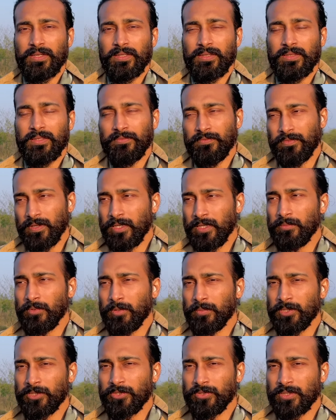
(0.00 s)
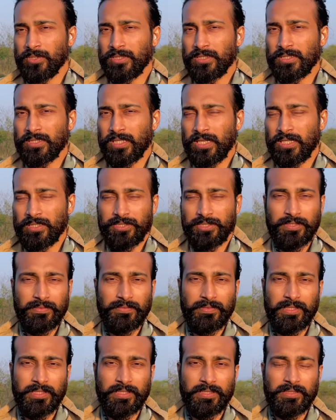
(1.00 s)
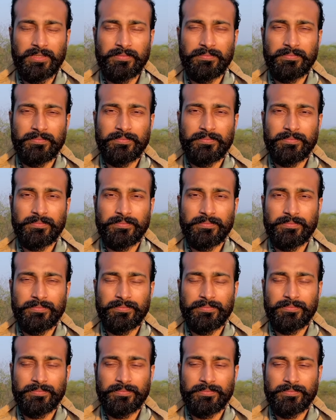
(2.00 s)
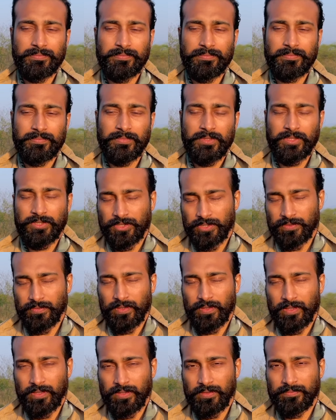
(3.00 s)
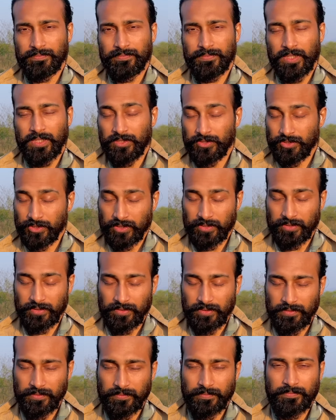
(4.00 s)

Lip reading: The very moment you understand Shivling, the Shiva and Shakti,